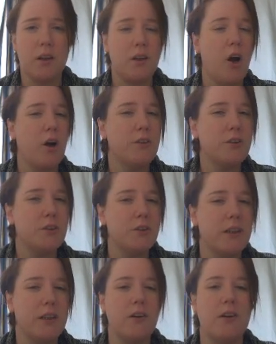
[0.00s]
How did you
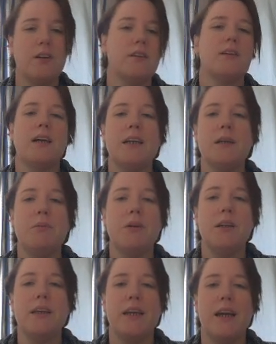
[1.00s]
get on? Did
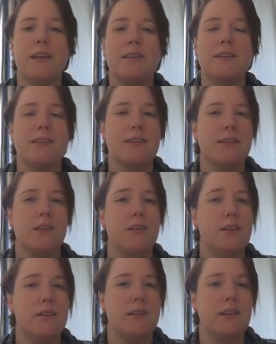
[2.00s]
anybody get 6
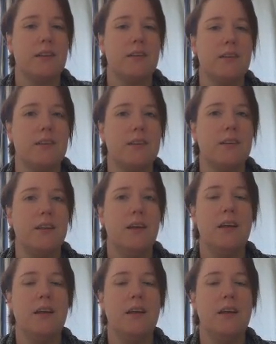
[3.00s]
out of 6?